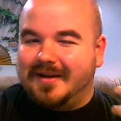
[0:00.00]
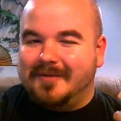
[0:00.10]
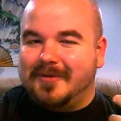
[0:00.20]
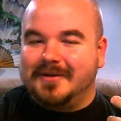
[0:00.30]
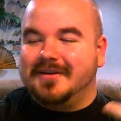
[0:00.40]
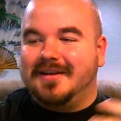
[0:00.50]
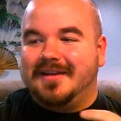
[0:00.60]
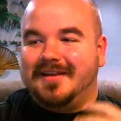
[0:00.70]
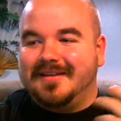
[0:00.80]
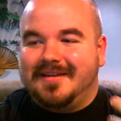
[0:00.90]
I'm not,
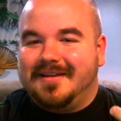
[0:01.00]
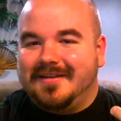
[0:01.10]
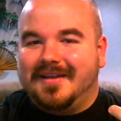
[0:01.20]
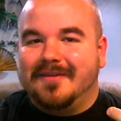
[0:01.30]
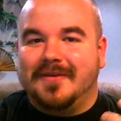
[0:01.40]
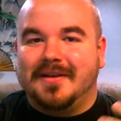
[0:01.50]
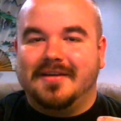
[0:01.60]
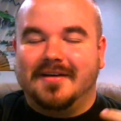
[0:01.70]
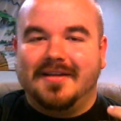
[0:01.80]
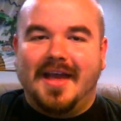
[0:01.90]
if it
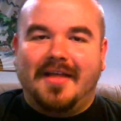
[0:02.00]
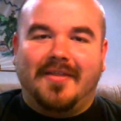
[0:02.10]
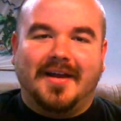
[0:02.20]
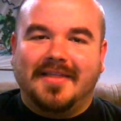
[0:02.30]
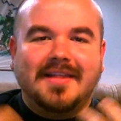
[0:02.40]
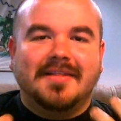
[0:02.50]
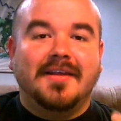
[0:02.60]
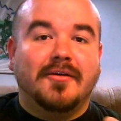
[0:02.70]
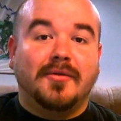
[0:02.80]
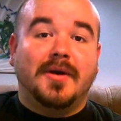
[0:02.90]
does, like, that's
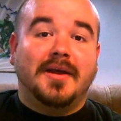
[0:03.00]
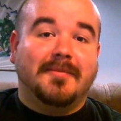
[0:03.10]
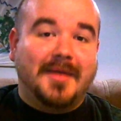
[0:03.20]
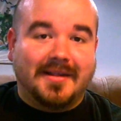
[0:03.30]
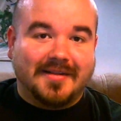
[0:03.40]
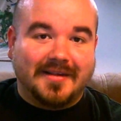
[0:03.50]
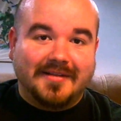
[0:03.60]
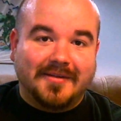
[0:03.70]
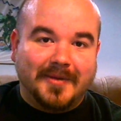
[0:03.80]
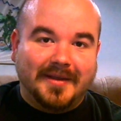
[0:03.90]
the only way that makes
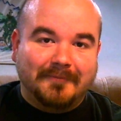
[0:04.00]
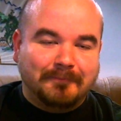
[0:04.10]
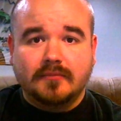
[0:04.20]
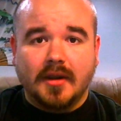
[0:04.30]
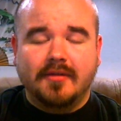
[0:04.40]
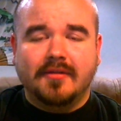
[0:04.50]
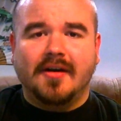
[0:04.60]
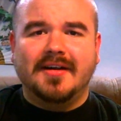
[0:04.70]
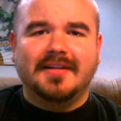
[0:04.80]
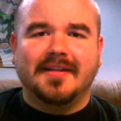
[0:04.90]
sense to me.
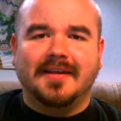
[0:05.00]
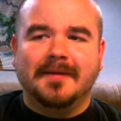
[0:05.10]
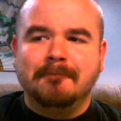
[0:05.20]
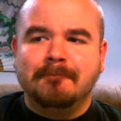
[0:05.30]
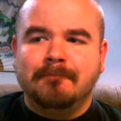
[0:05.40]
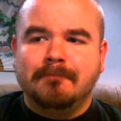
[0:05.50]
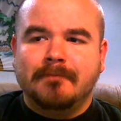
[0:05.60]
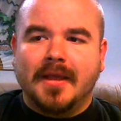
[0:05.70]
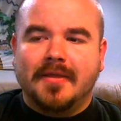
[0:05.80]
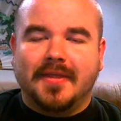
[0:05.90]
Because honestly,
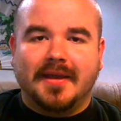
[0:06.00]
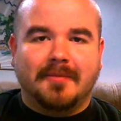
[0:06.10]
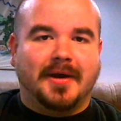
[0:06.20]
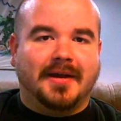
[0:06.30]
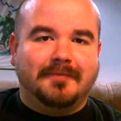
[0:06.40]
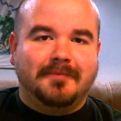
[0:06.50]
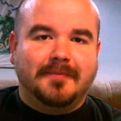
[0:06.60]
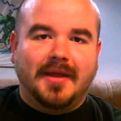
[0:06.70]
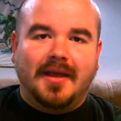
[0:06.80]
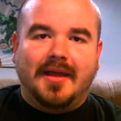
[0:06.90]
think about it.
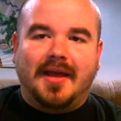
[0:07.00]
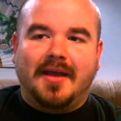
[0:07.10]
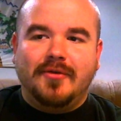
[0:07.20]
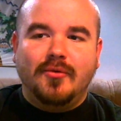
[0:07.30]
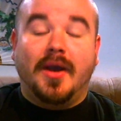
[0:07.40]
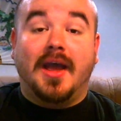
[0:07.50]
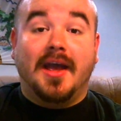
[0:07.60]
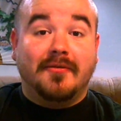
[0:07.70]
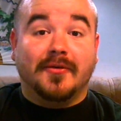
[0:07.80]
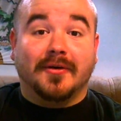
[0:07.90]
Have you
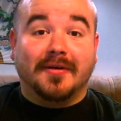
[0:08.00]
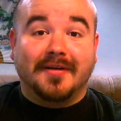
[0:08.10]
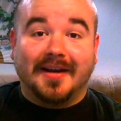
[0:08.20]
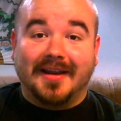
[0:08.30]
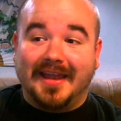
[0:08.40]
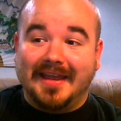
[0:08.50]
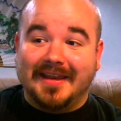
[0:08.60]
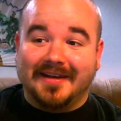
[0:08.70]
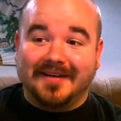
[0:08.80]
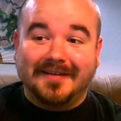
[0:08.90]
ever,
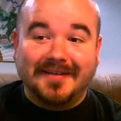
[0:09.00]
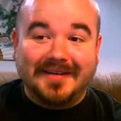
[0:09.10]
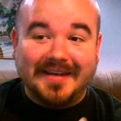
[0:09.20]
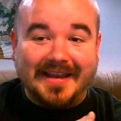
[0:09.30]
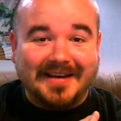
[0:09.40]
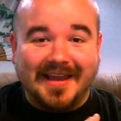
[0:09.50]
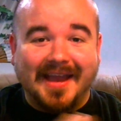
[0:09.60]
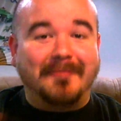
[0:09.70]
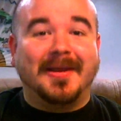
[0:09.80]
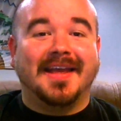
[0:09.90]
in
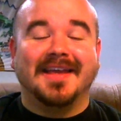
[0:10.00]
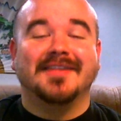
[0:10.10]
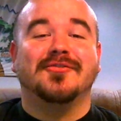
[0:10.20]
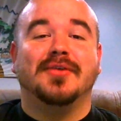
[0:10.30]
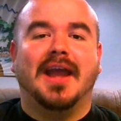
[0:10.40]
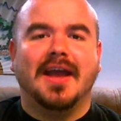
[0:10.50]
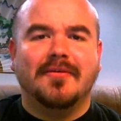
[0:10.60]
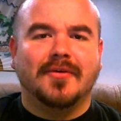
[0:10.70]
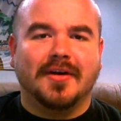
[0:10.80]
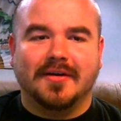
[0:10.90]
gaming history,
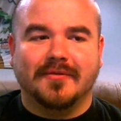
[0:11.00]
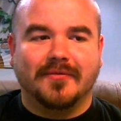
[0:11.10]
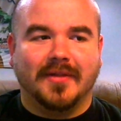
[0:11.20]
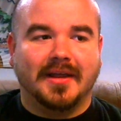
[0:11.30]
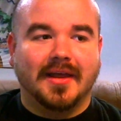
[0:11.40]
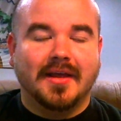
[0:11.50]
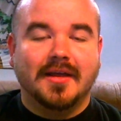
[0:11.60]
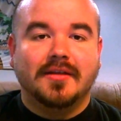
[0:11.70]
ever heard of, like,